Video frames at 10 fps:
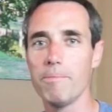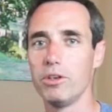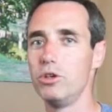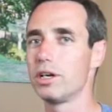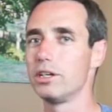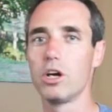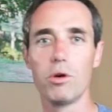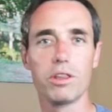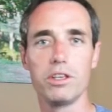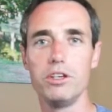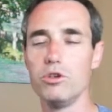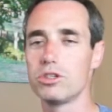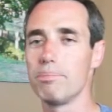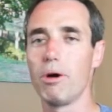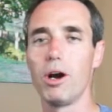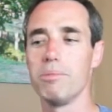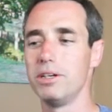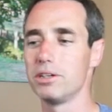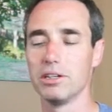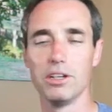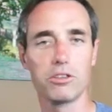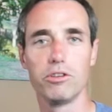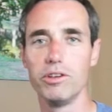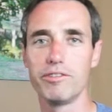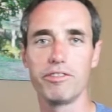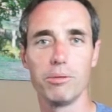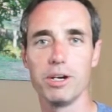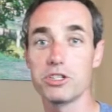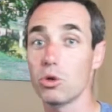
You can go to the used department, you can look through refurbished,